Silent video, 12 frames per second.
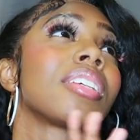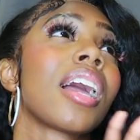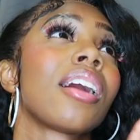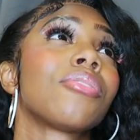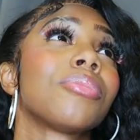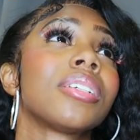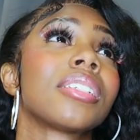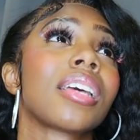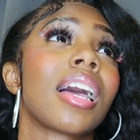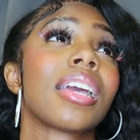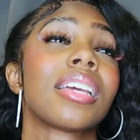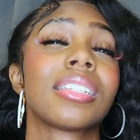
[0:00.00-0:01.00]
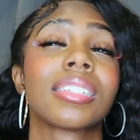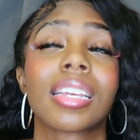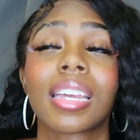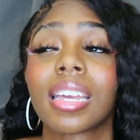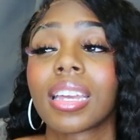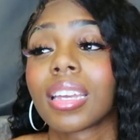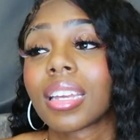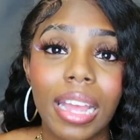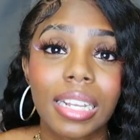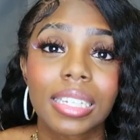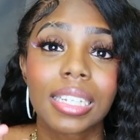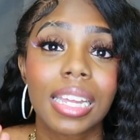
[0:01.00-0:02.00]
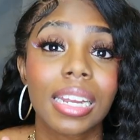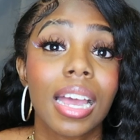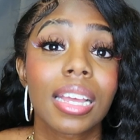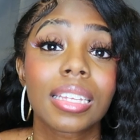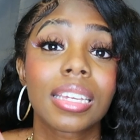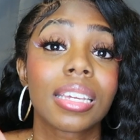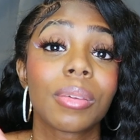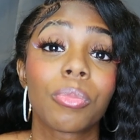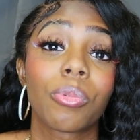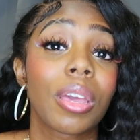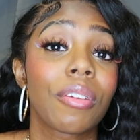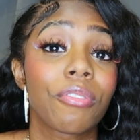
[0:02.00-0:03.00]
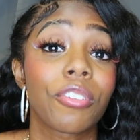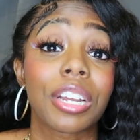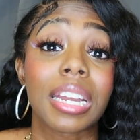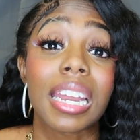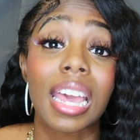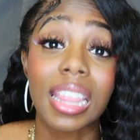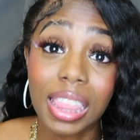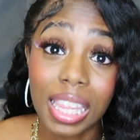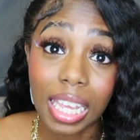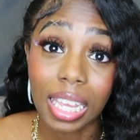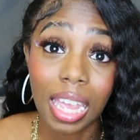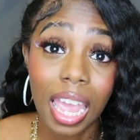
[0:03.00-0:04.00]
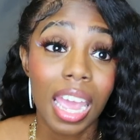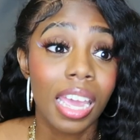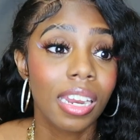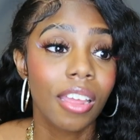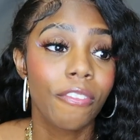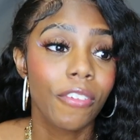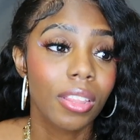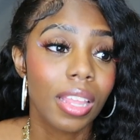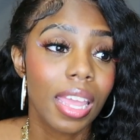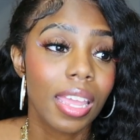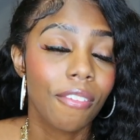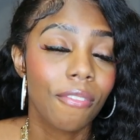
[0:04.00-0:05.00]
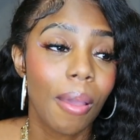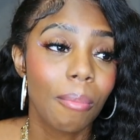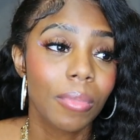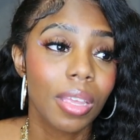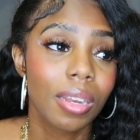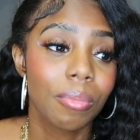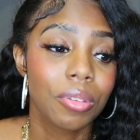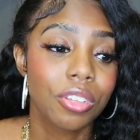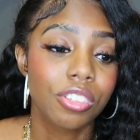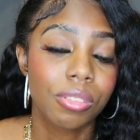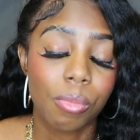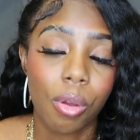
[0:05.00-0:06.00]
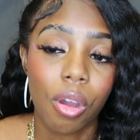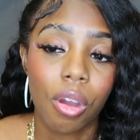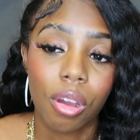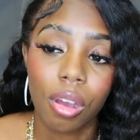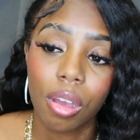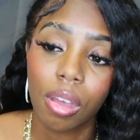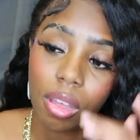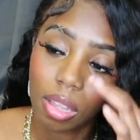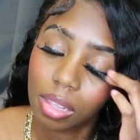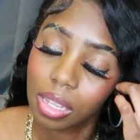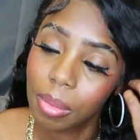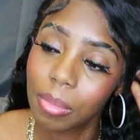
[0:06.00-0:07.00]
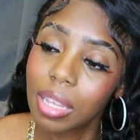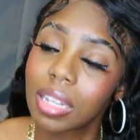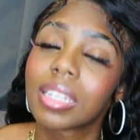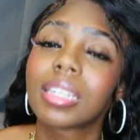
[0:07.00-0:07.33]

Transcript: calories I intake, I cannot keep weight for nothing. And I feel like if I'm gonna be small, let me at